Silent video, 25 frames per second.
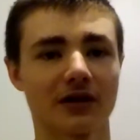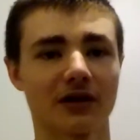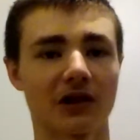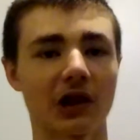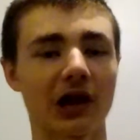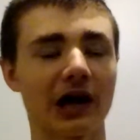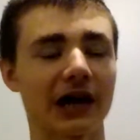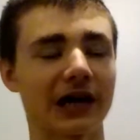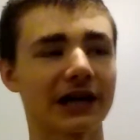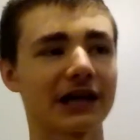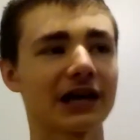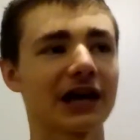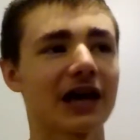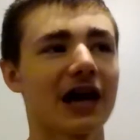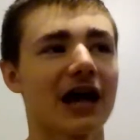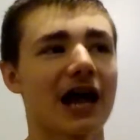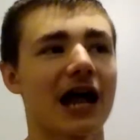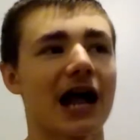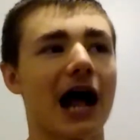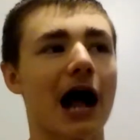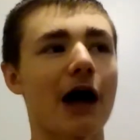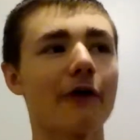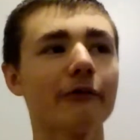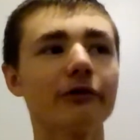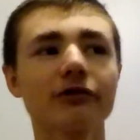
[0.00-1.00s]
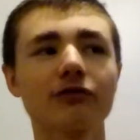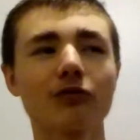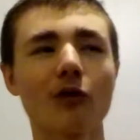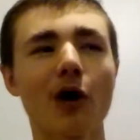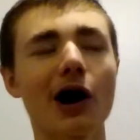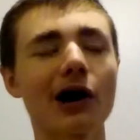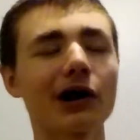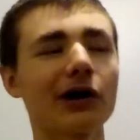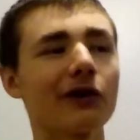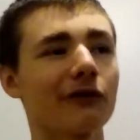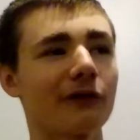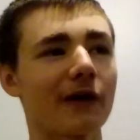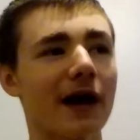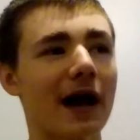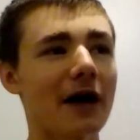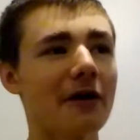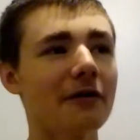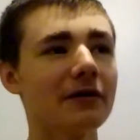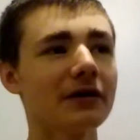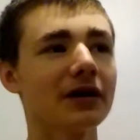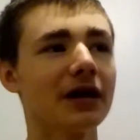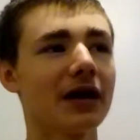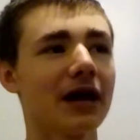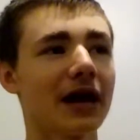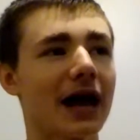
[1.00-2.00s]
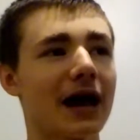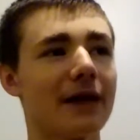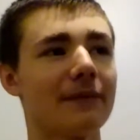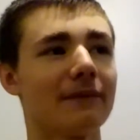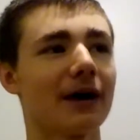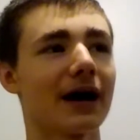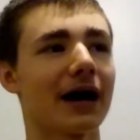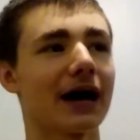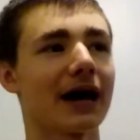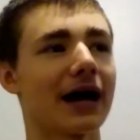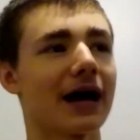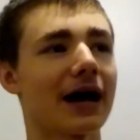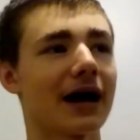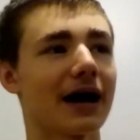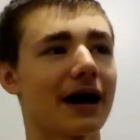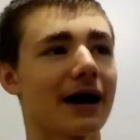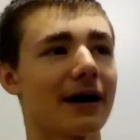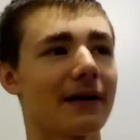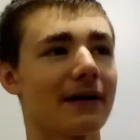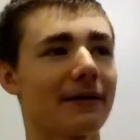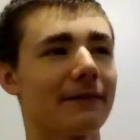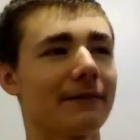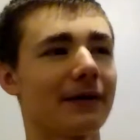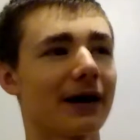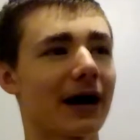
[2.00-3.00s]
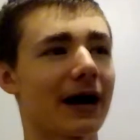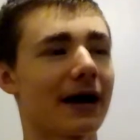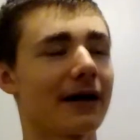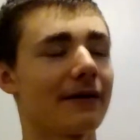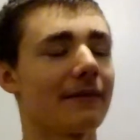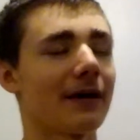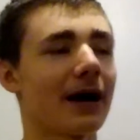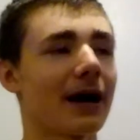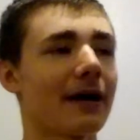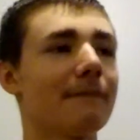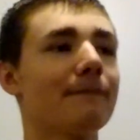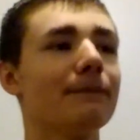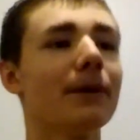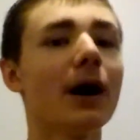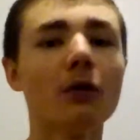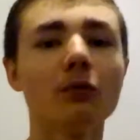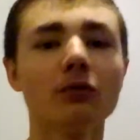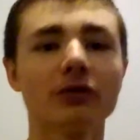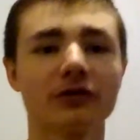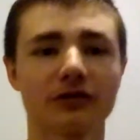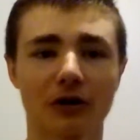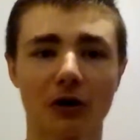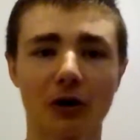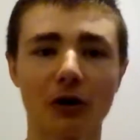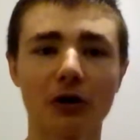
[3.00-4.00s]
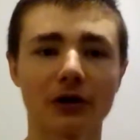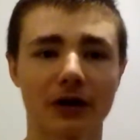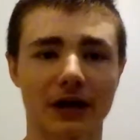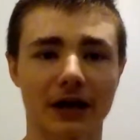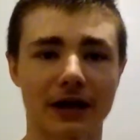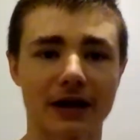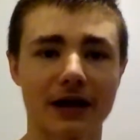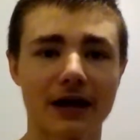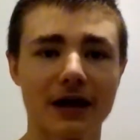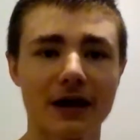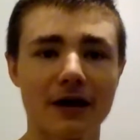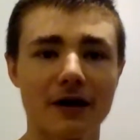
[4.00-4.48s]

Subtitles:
Like, I was walking around, and my butt was hurting.